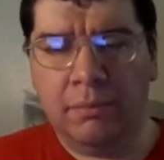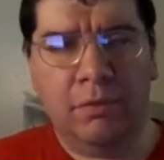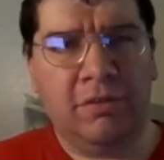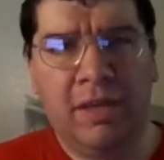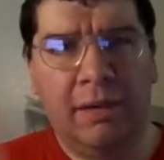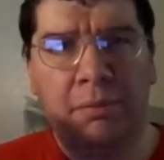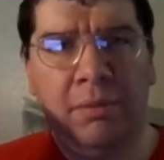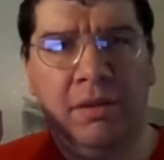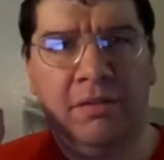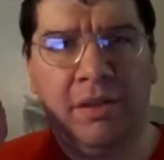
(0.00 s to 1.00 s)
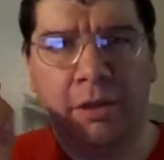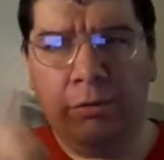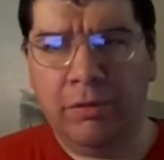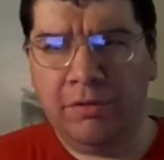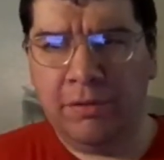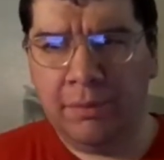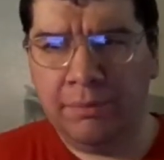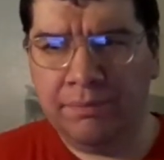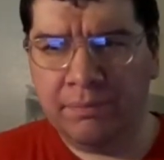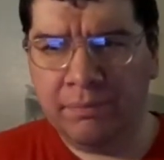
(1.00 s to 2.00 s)
which gave him his
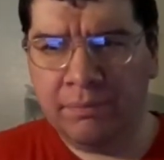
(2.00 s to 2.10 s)
heroism